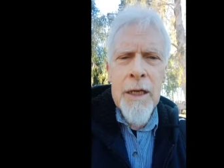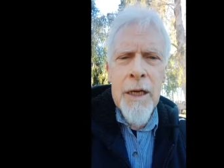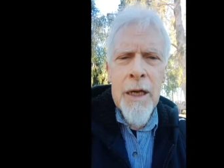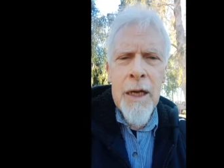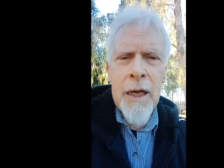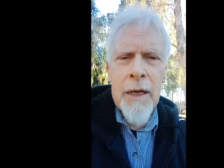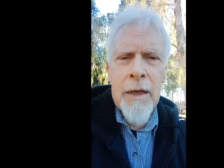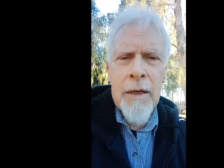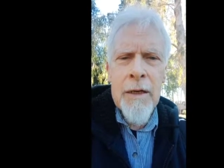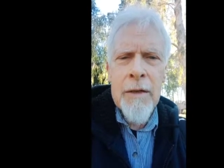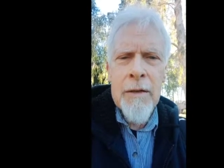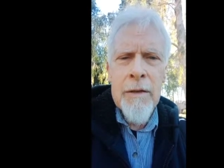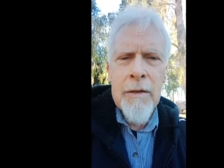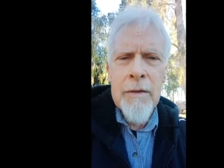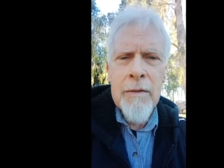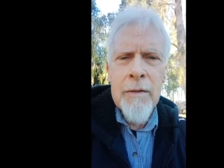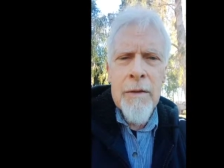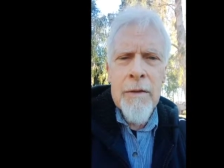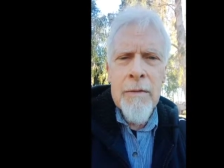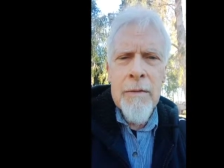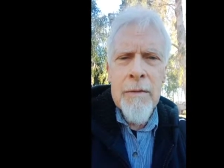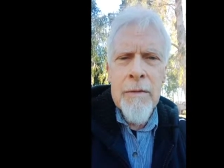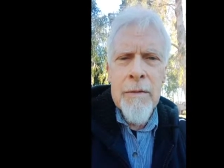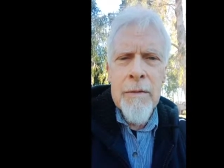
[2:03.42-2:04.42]
and,
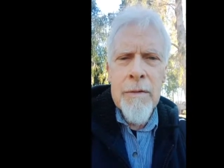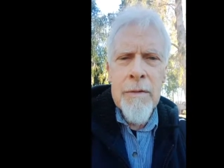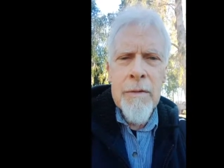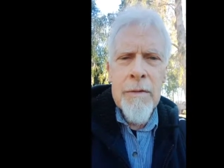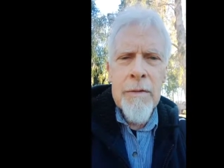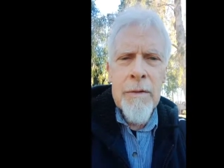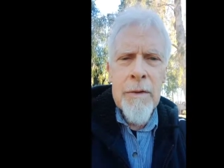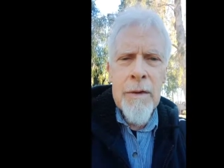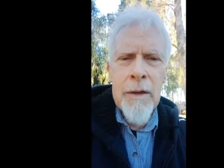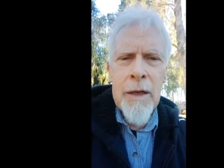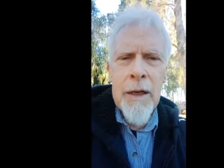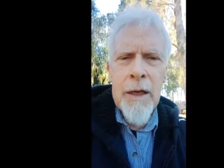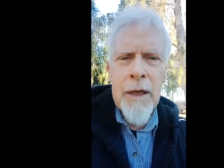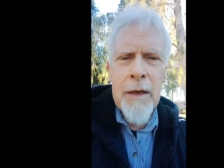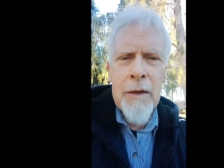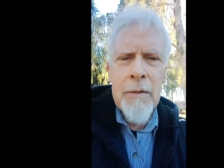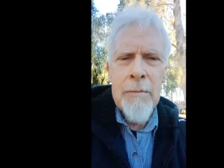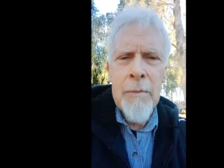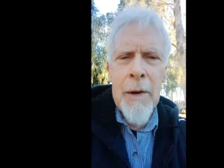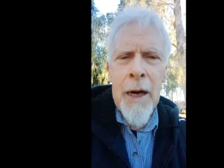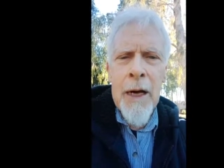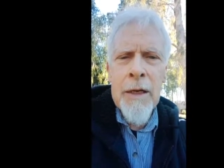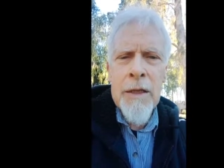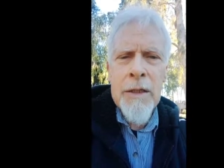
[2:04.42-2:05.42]

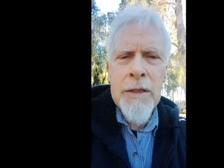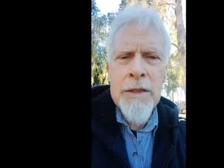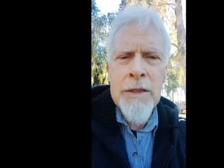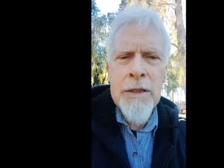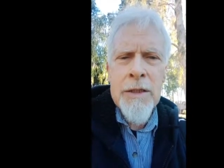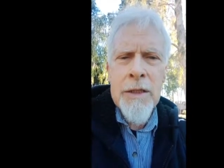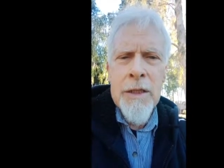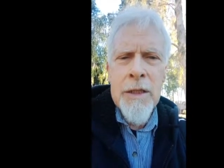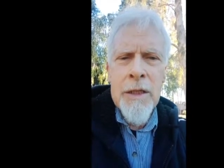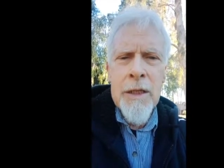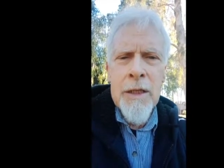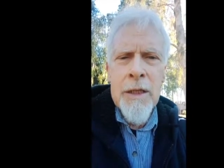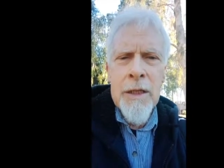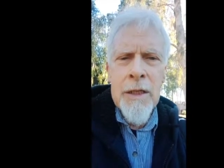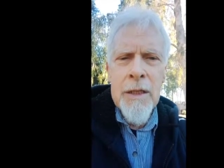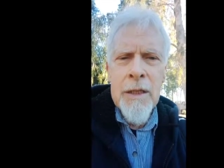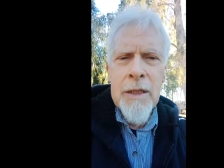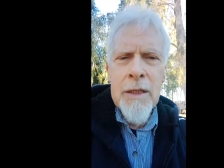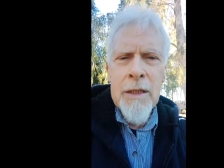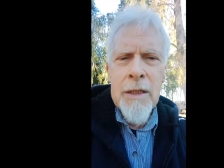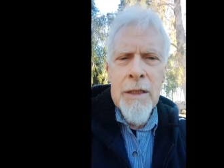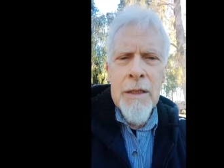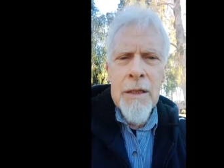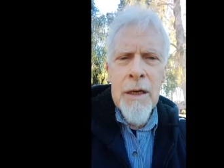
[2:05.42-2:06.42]
and monks
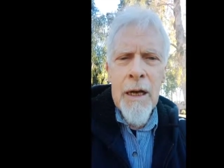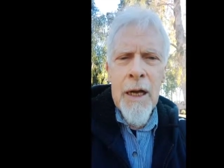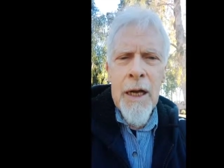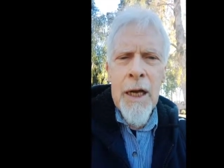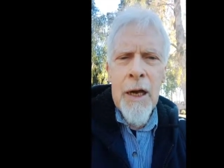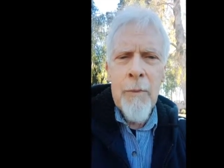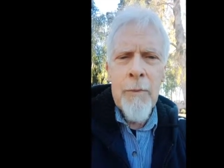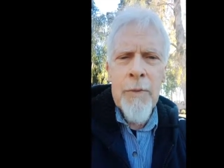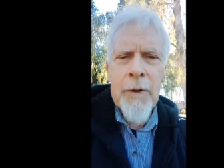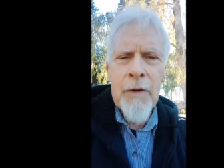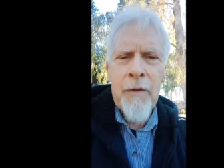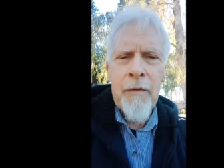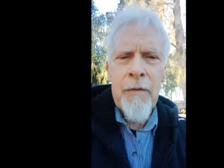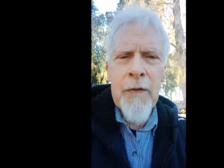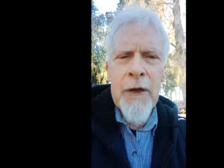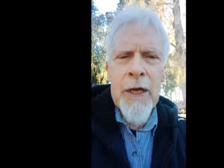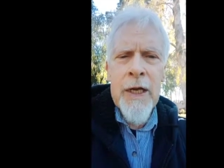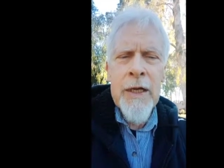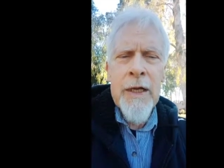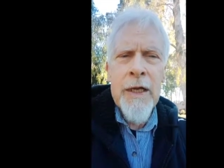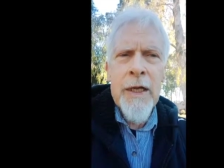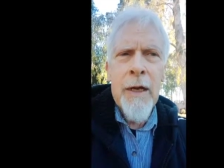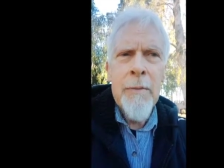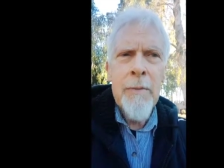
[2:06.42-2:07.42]
I help to
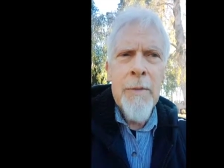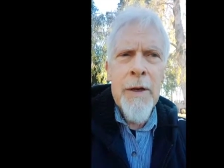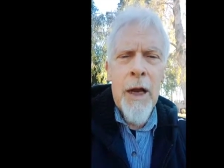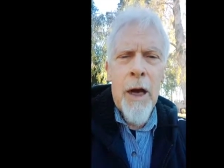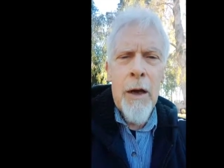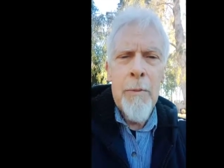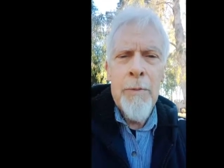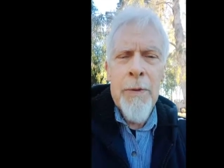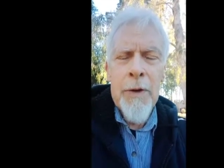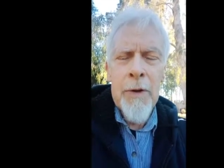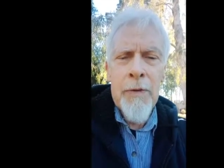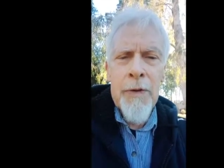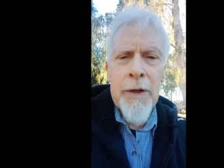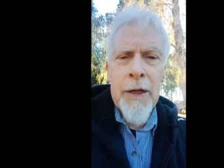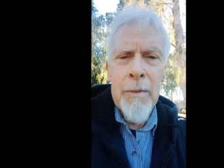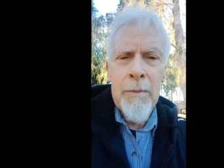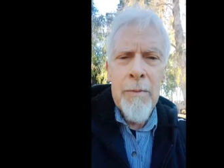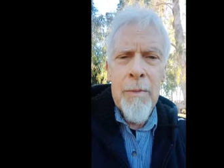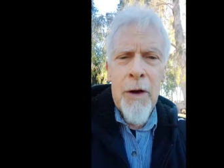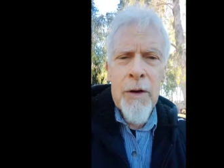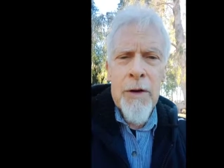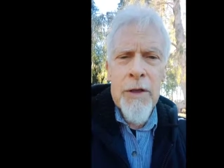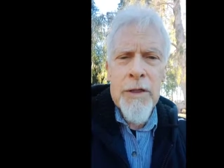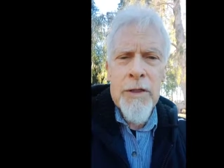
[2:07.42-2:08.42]
feed them and I build their
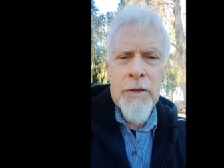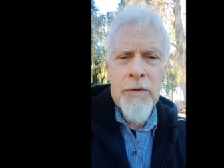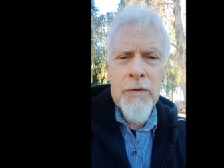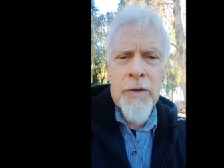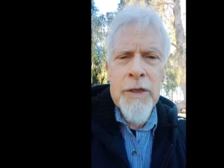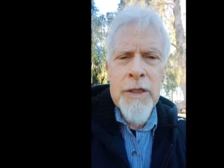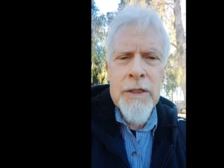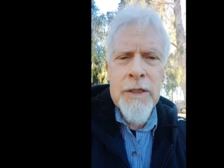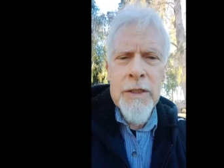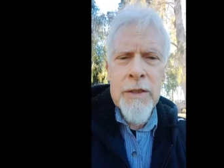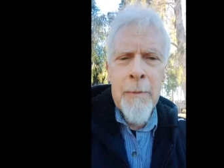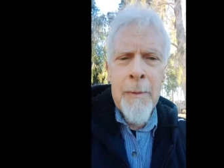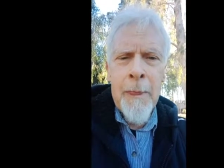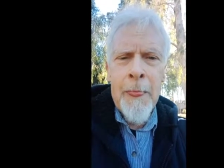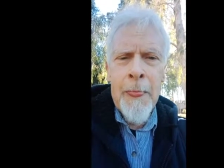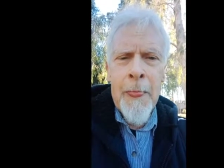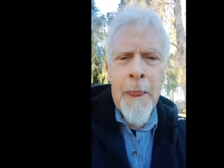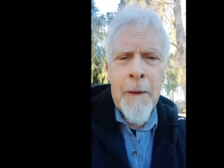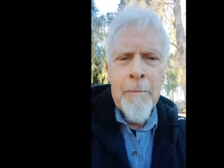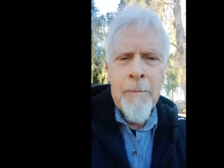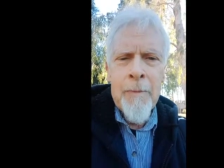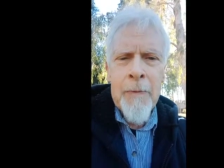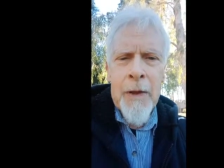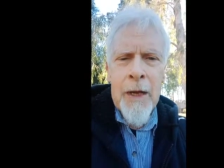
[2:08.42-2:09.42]
monasteries.
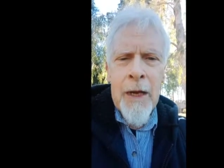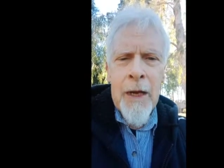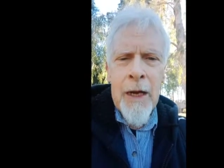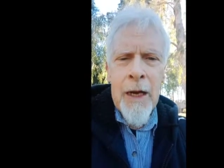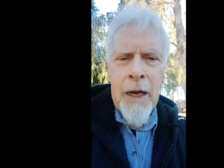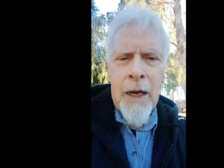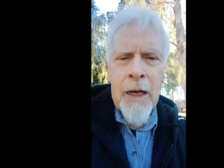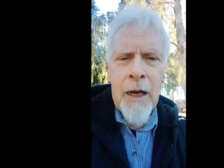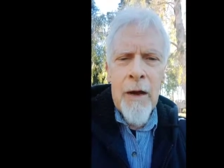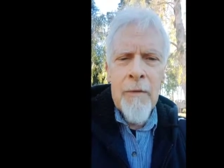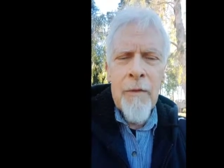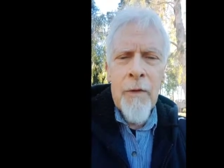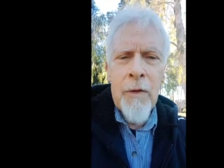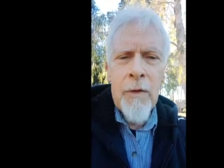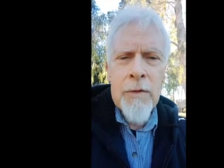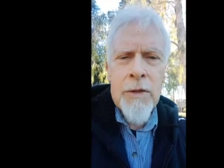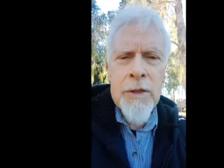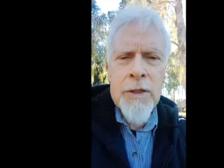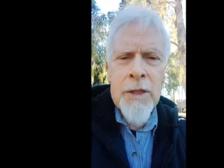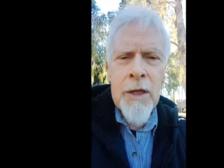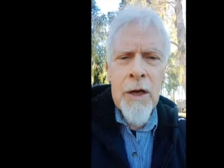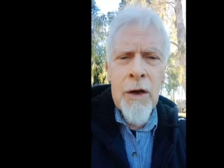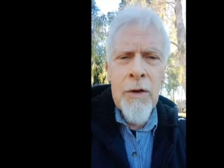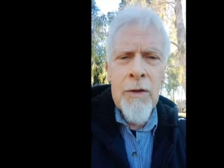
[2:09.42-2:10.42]
And I've
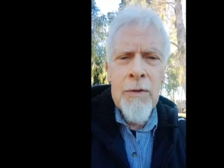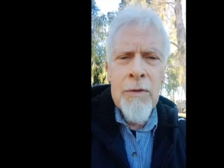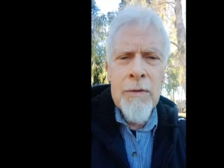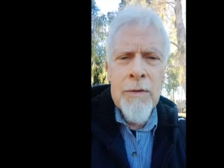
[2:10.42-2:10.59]
also